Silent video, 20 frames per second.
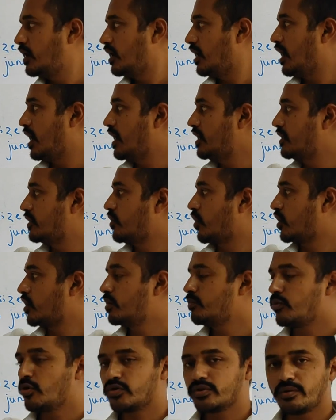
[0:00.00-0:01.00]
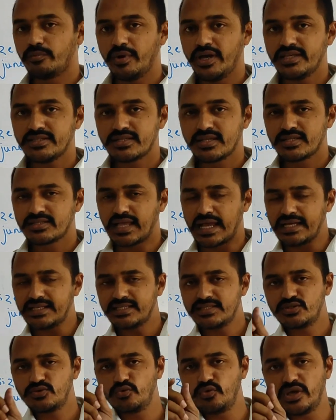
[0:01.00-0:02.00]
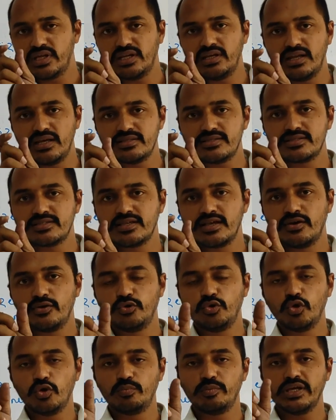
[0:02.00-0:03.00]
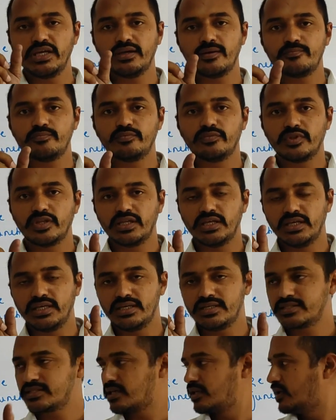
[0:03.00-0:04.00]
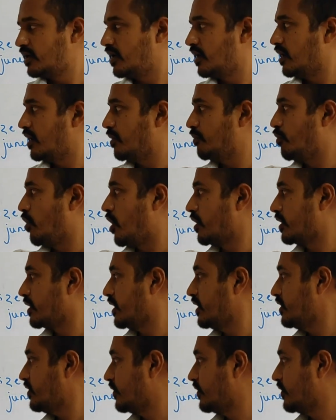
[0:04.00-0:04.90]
And talking about the base, size is very less, doping is moderate.